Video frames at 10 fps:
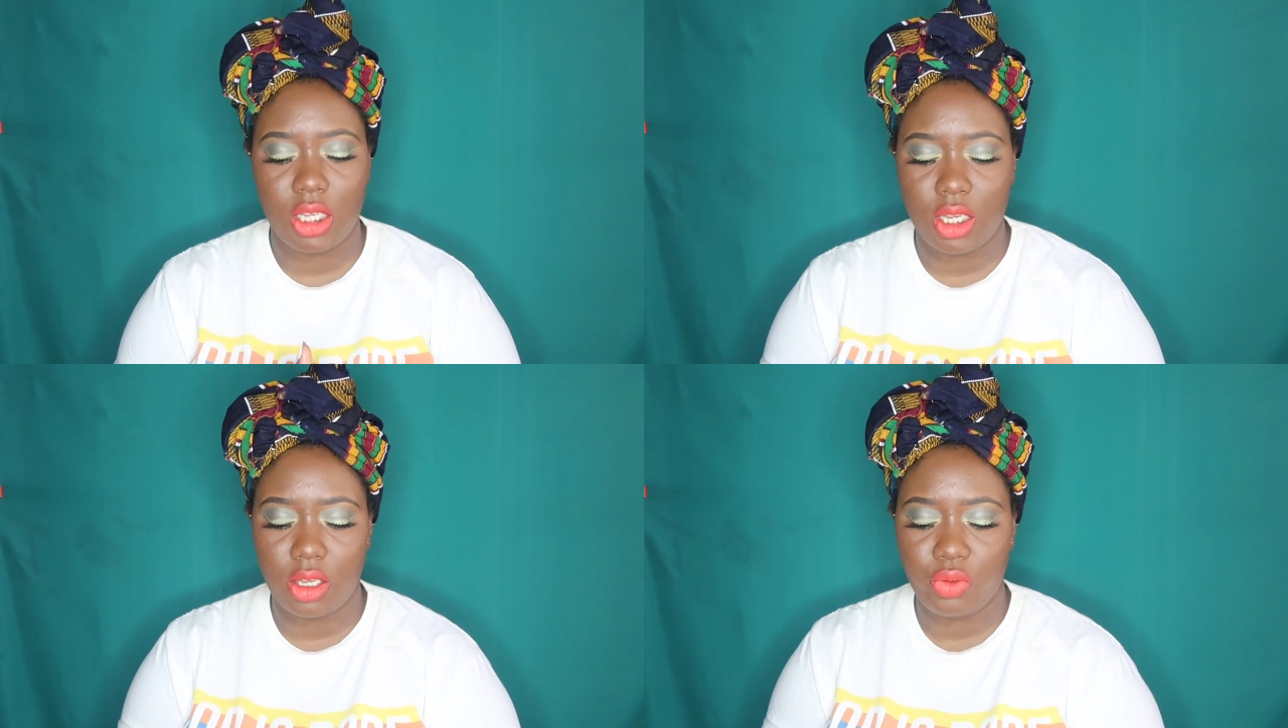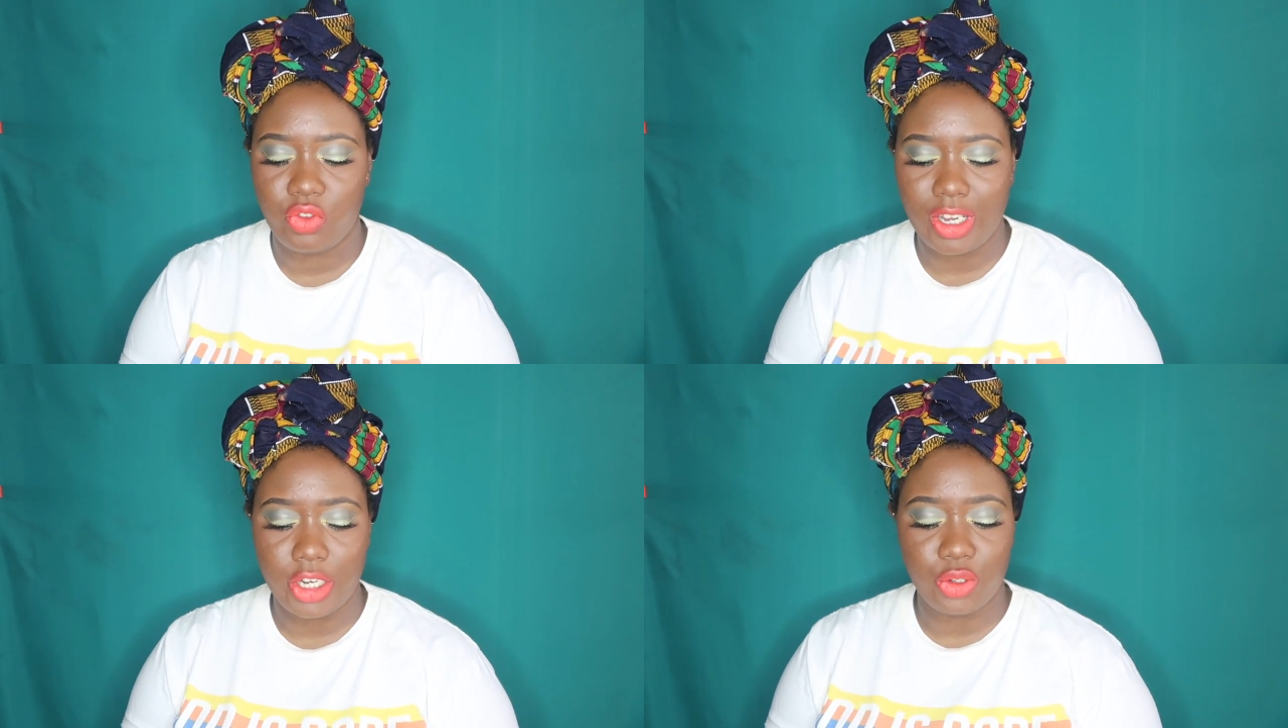the
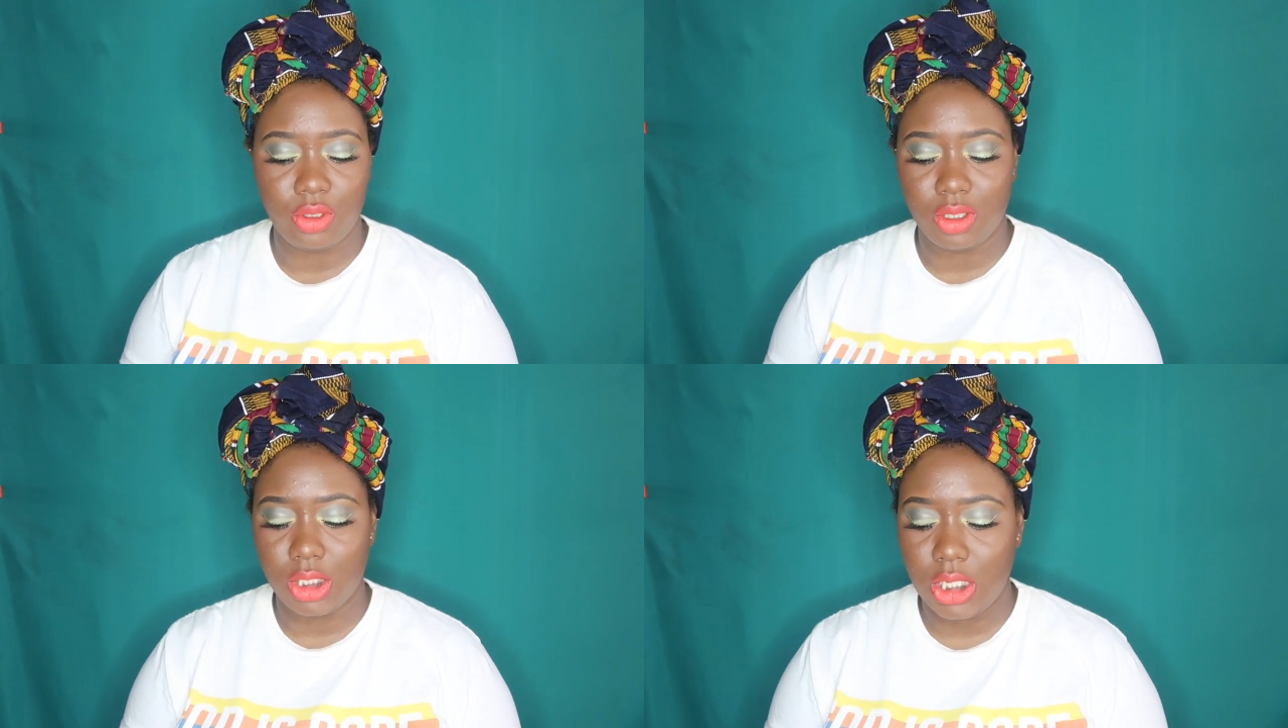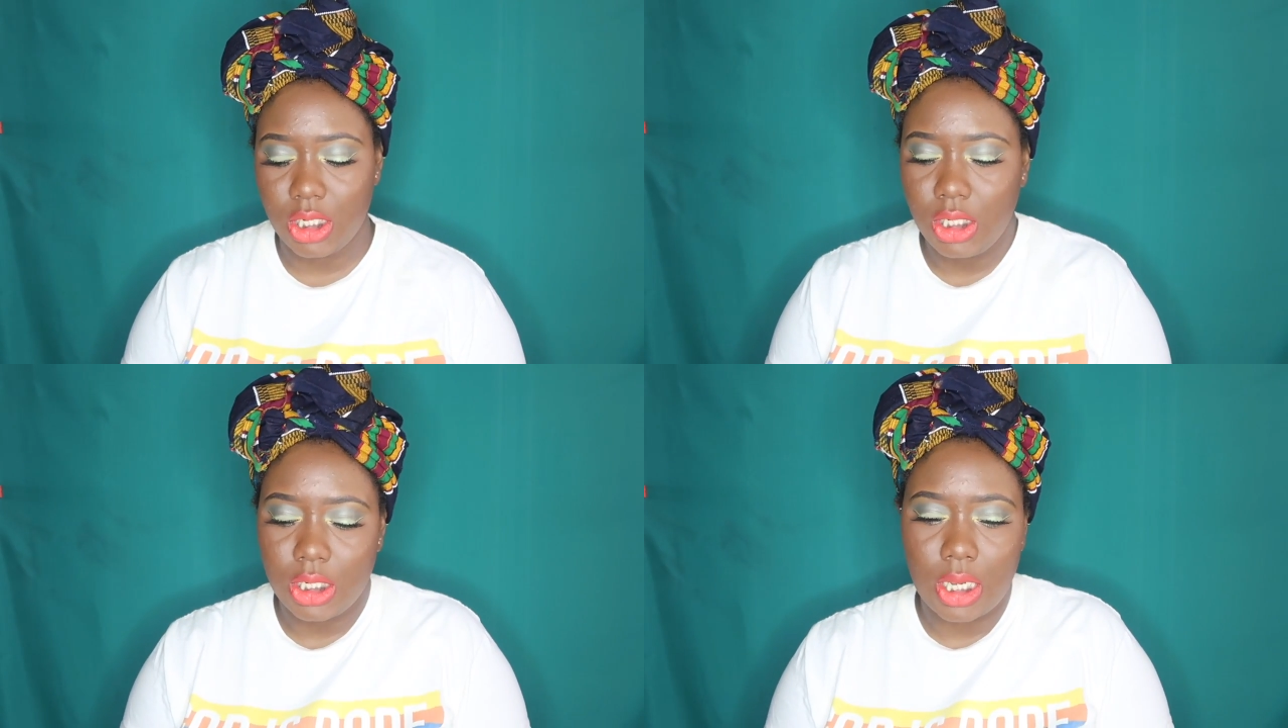final
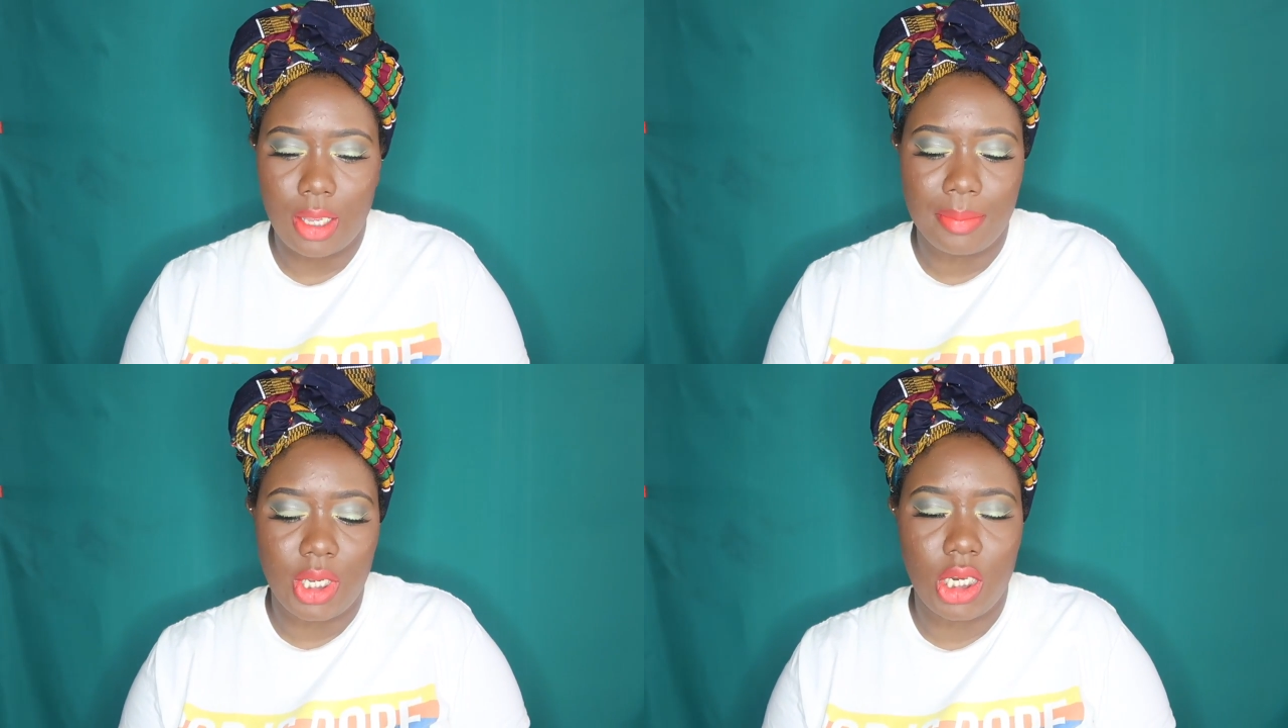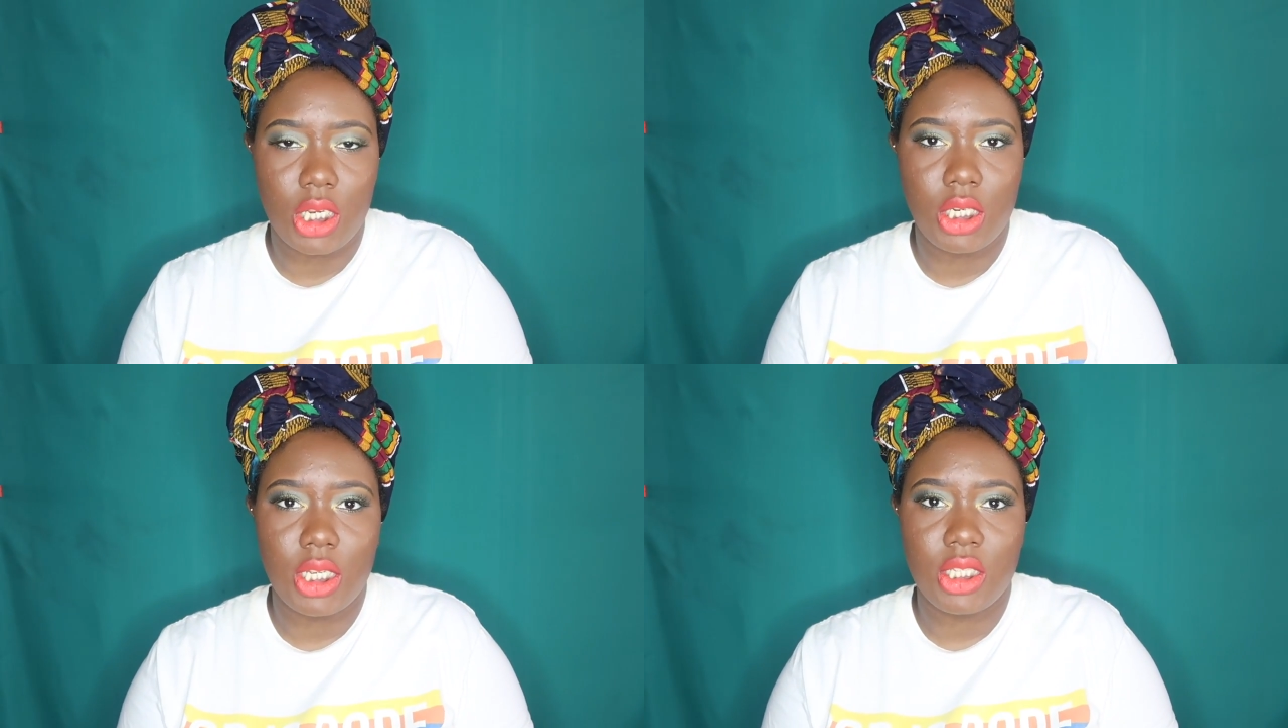look. I mean,
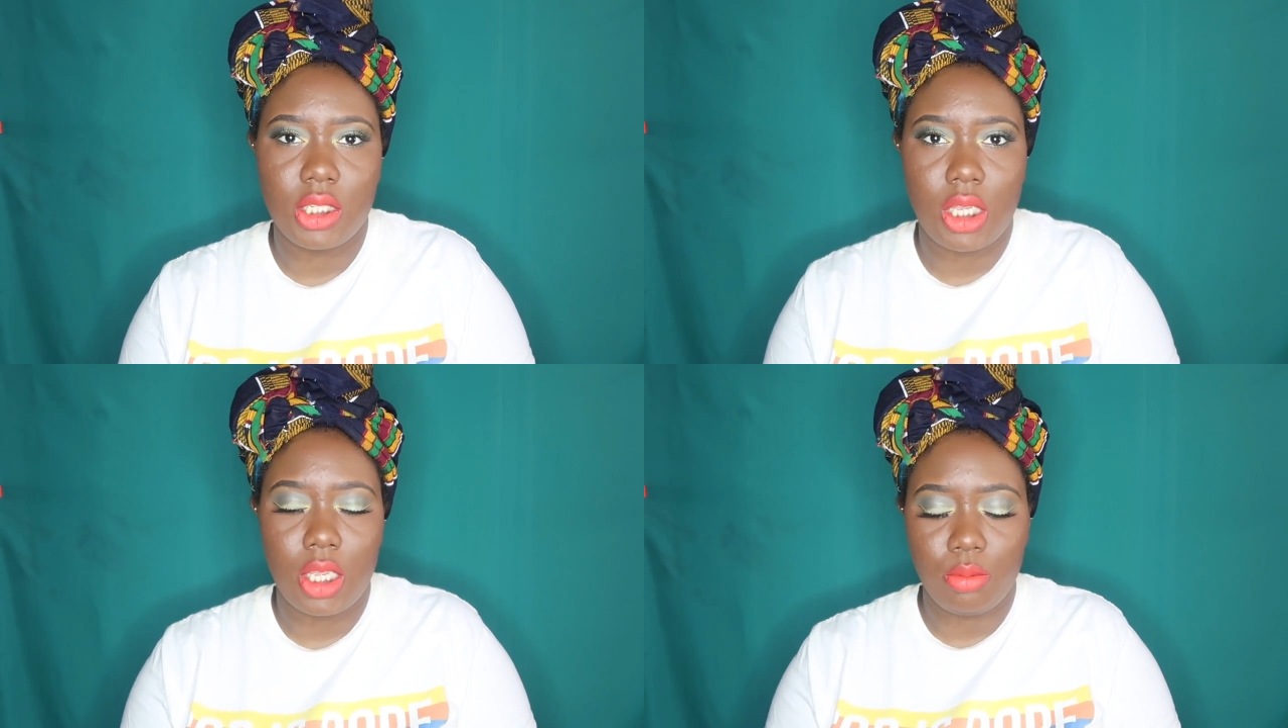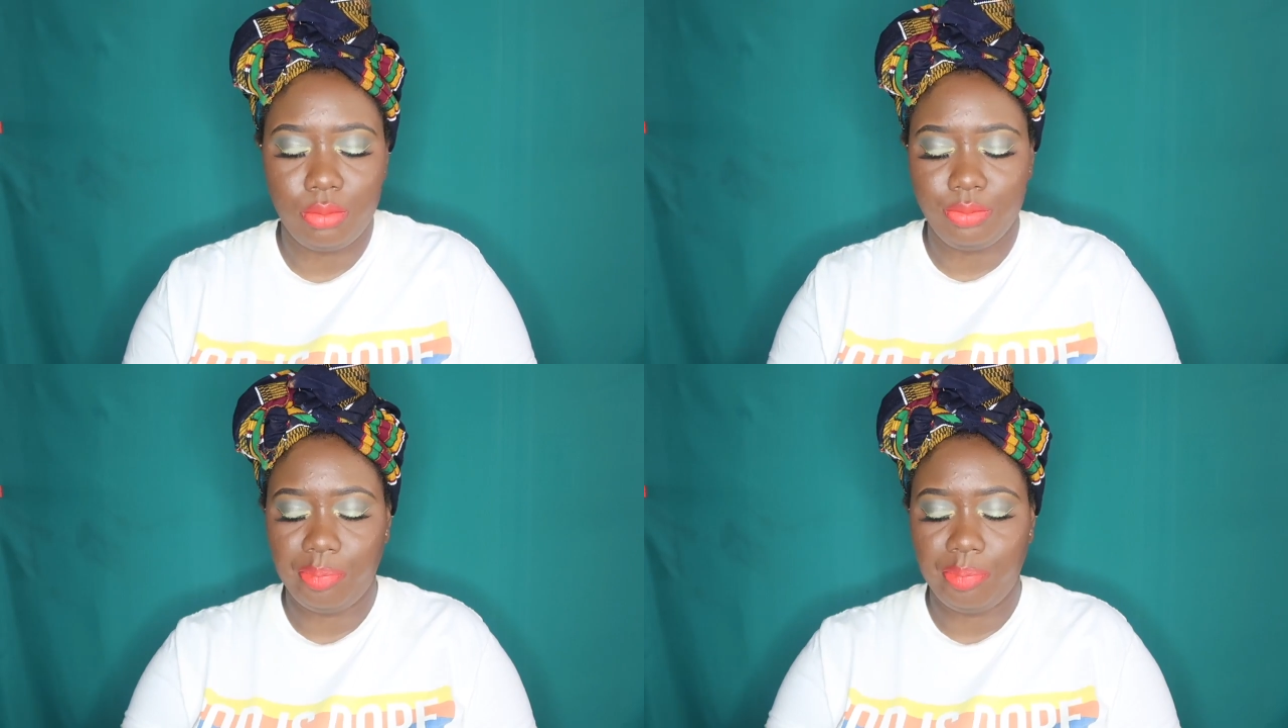it doesn't